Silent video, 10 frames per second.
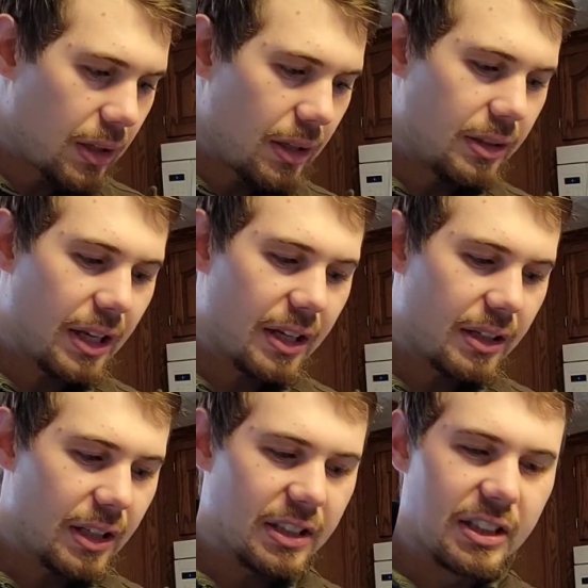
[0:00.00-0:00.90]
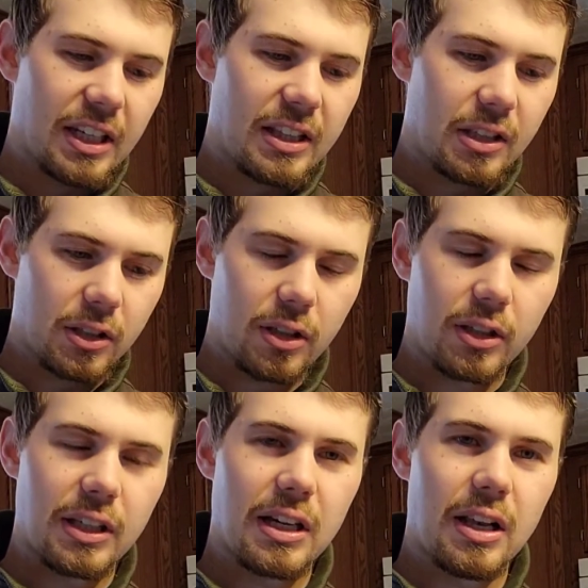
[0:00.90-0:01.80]
they sit, they're gonna
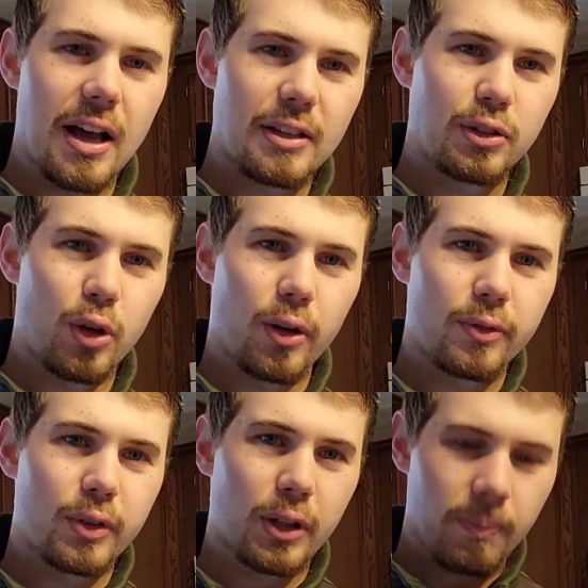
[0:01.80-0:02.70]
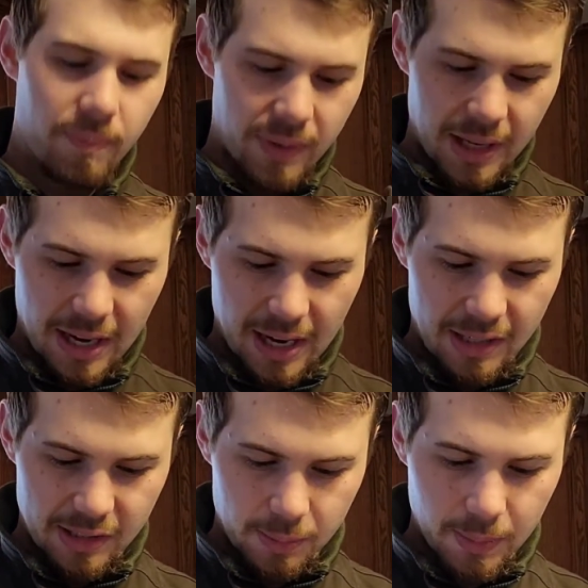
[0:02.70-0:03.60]
get a lot softer.
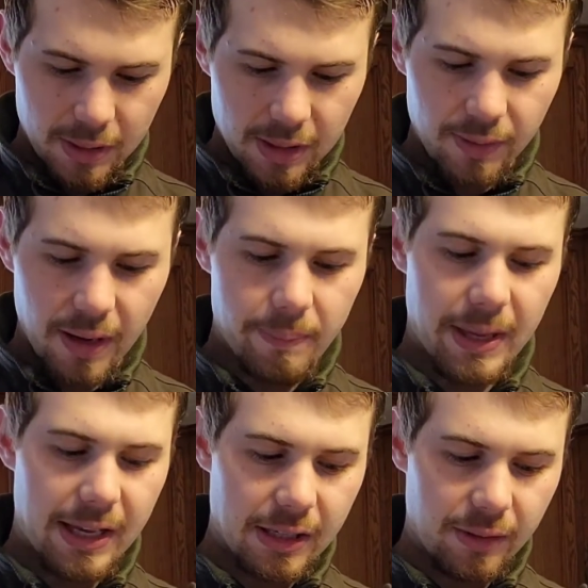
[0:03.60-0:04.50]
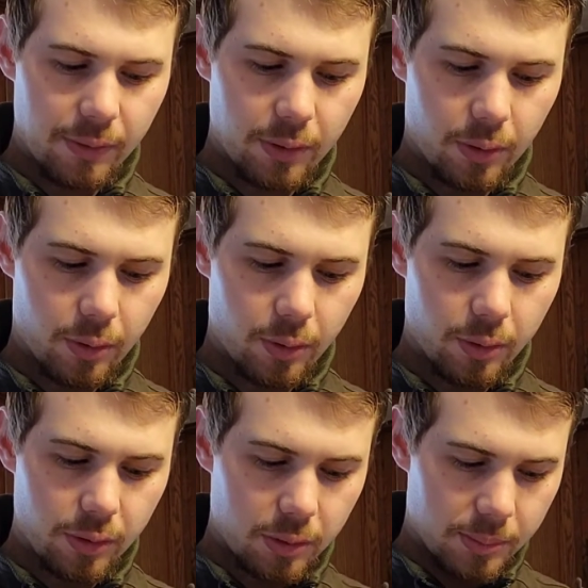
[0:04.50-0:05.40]
And especially if you're a
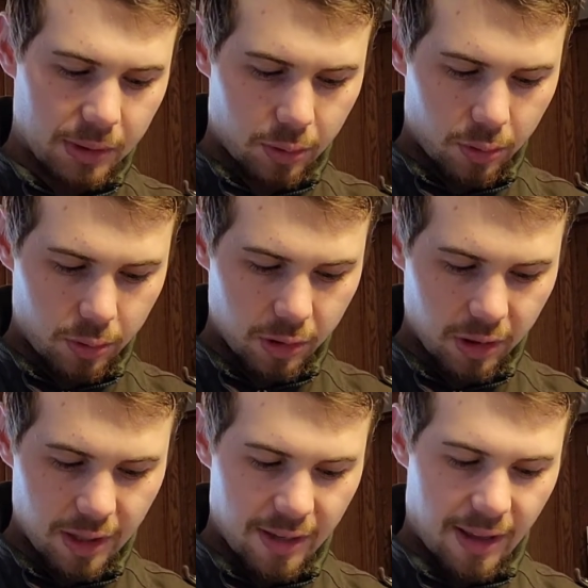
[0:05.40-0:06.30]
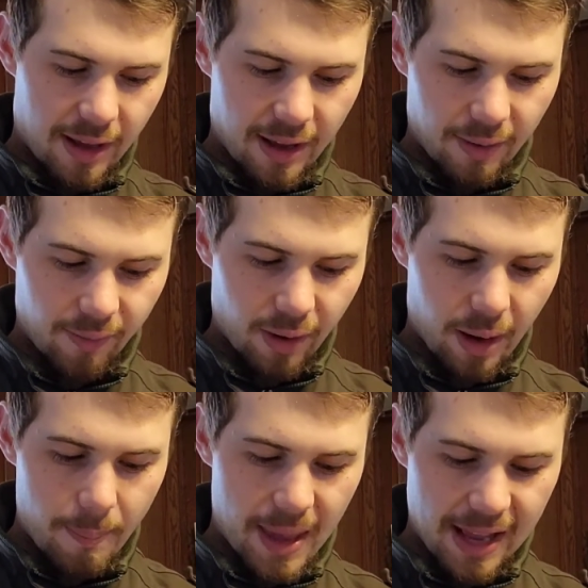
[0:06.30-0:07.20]
little bit older and you have
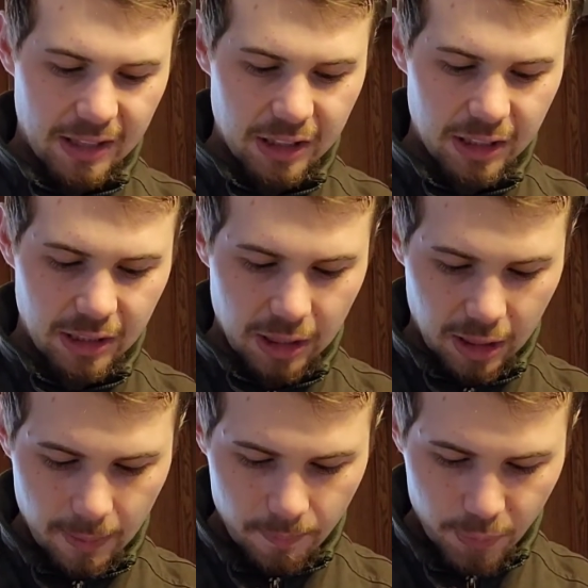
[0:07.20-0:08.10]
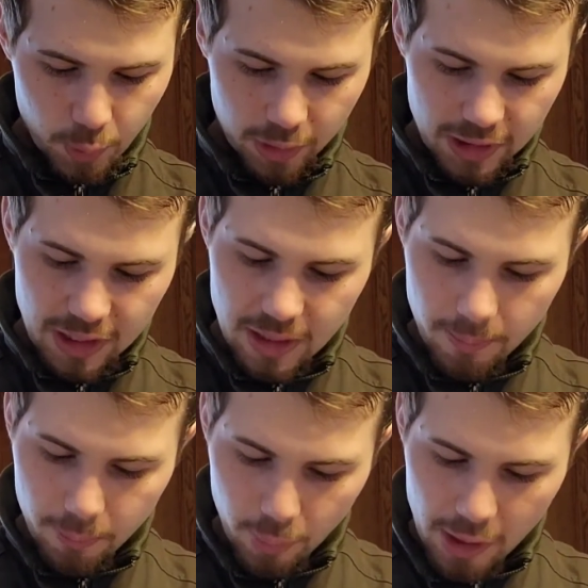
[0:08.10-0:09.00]
bad teeth or teeth
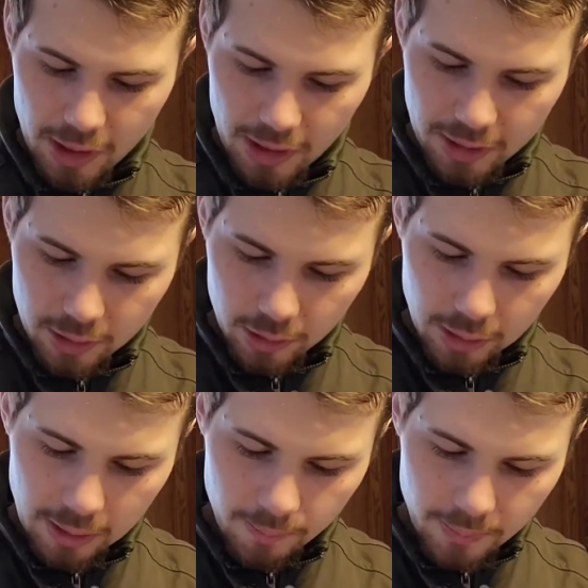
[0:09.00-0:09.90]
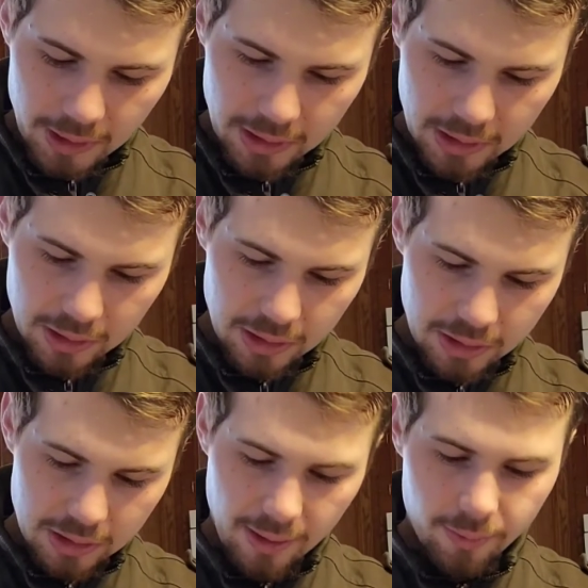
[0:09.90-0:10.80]
that break easily,
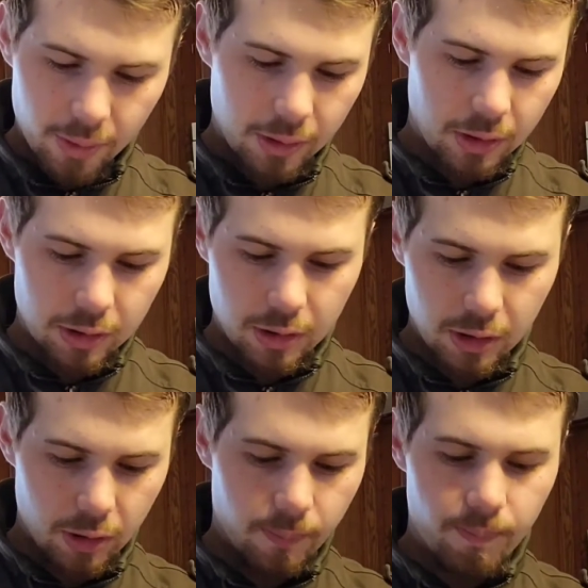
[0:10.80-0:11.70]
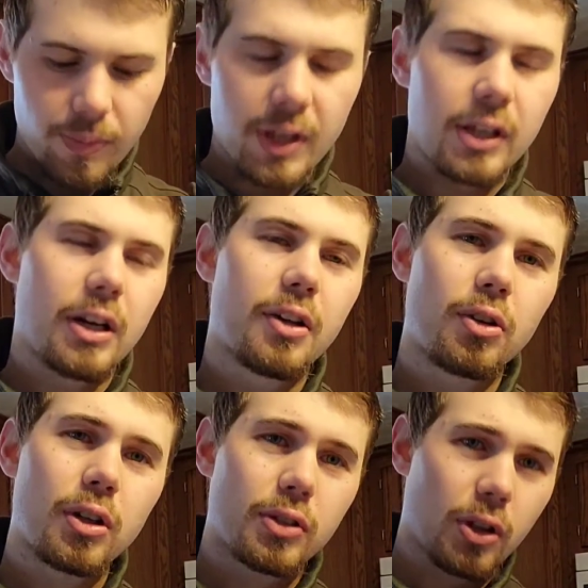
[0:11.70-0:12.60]
it's definitely good to do. The other
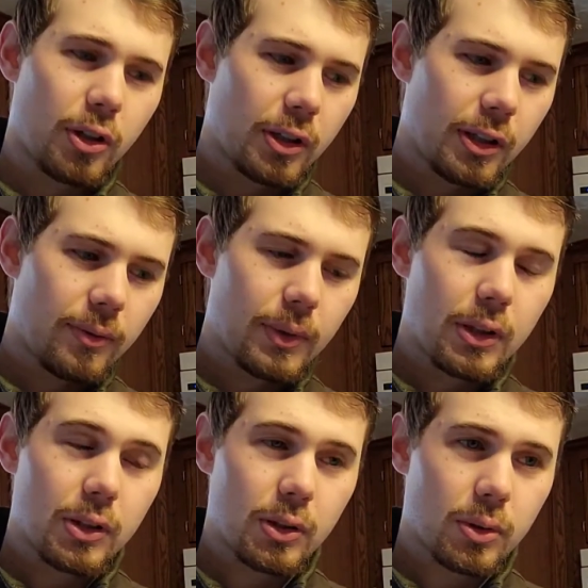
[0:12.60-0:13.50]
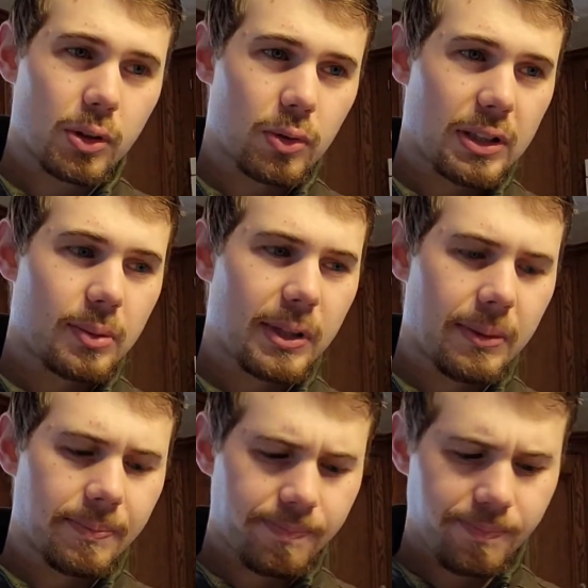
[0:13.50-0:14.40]
alternative you can do with this recipe: